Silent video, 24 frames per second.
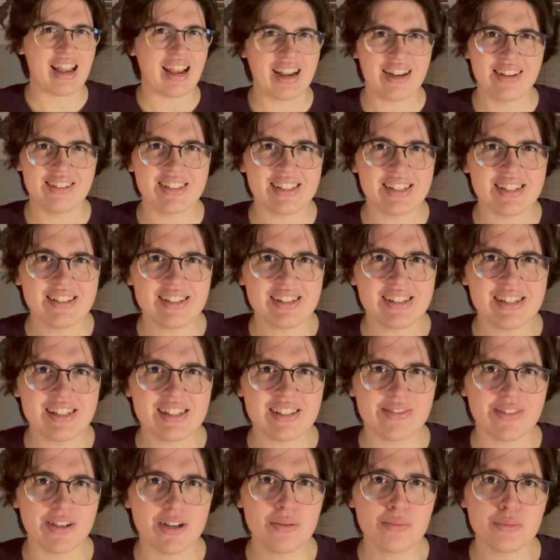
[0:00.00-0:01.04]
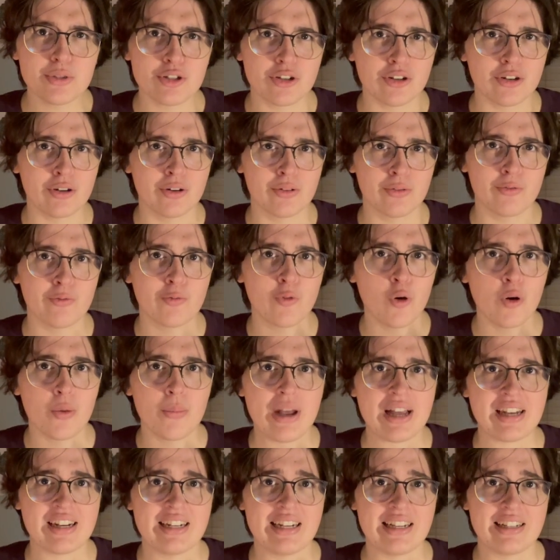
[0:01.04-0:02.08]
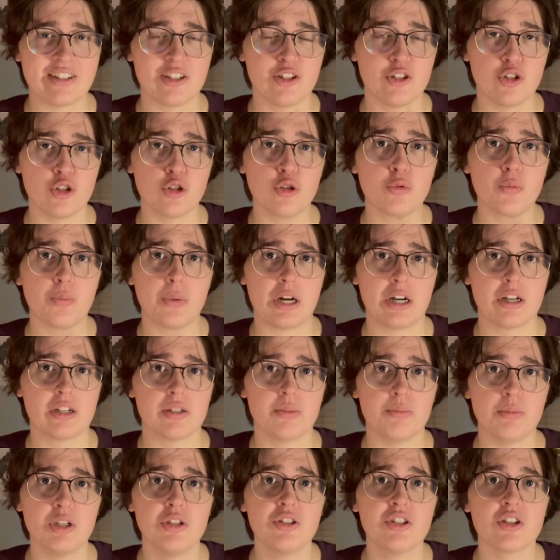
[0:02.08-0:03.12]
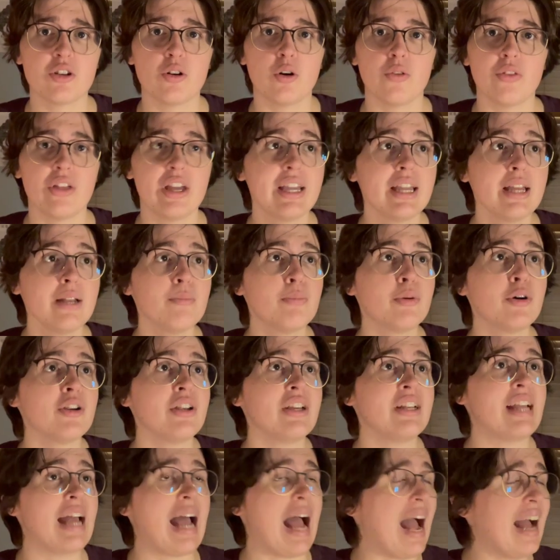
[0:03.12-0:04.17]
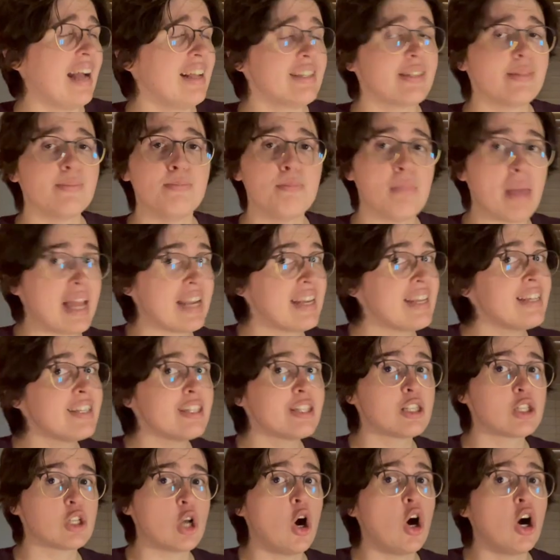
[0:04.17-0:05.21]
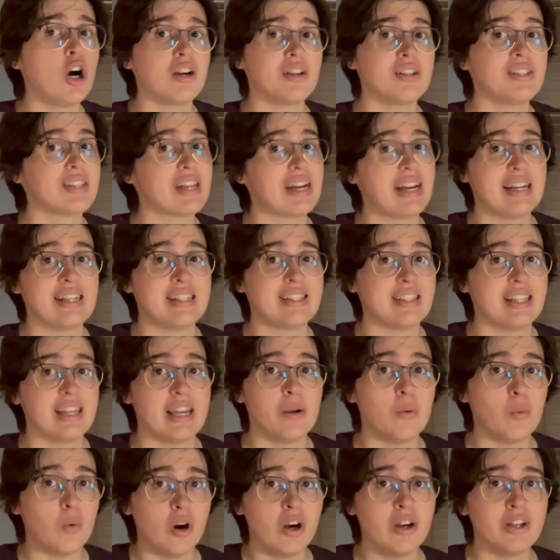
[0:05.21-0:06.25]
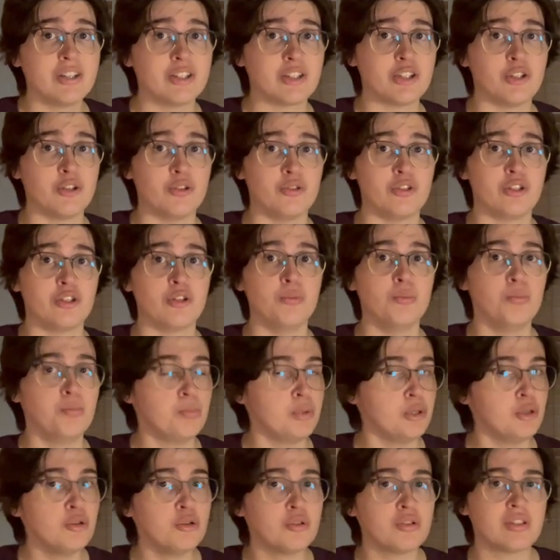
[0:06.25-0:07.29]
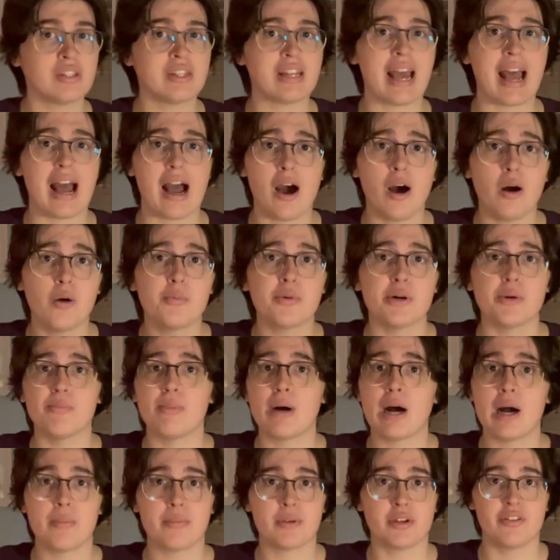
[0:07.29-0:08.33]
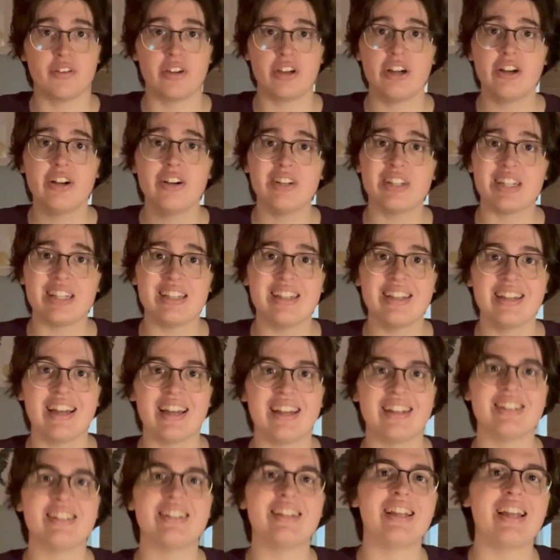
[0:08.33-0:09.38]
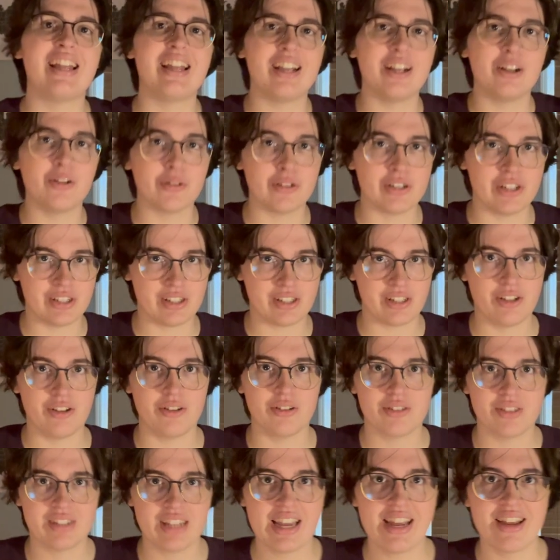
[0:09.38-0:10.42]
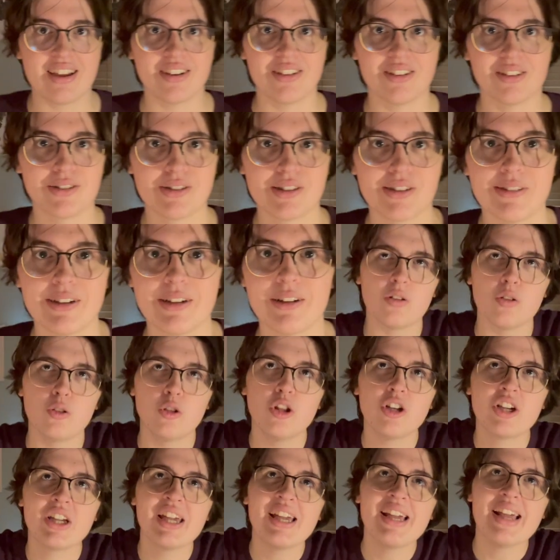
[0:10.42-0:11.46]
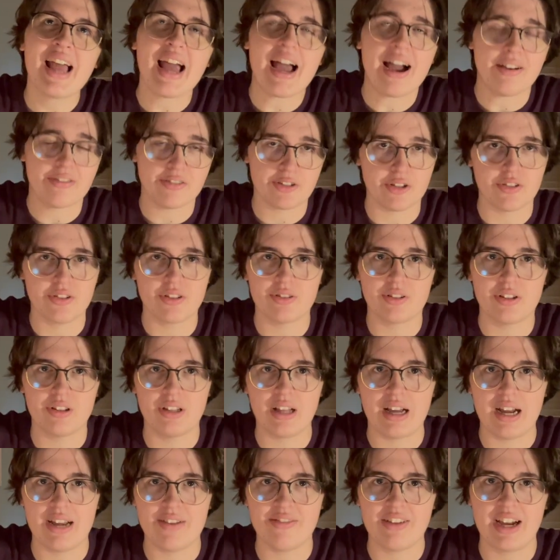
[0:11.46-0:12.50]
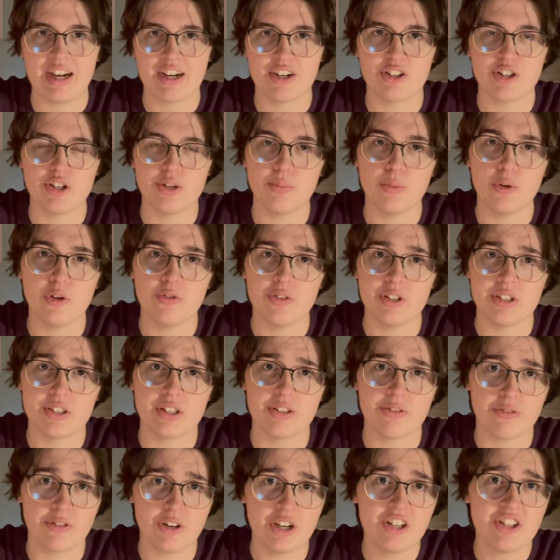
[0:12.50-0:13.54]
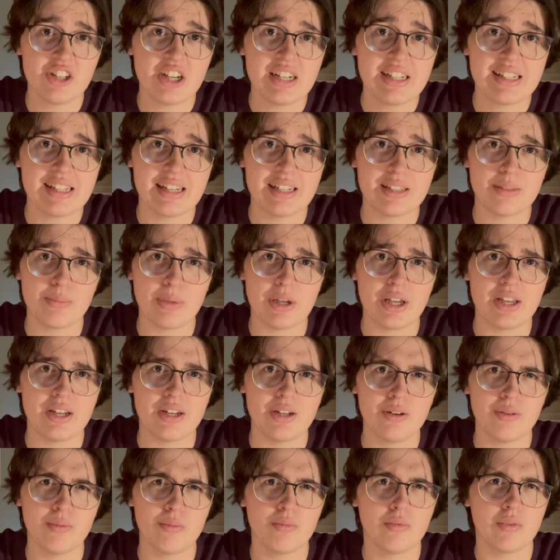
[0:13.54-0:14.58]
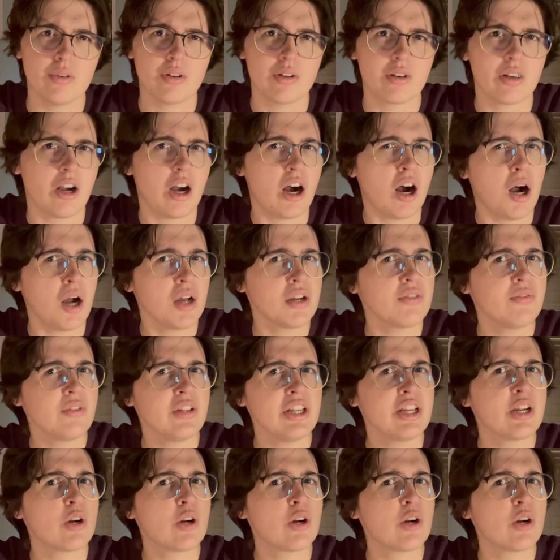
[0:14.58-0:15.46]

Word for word: And since these films are formatted as a jukebox musical, they can put in as many songs as they want to boost album popularity and to increase those sales. Looking after the live action movies, the franchise has been oddly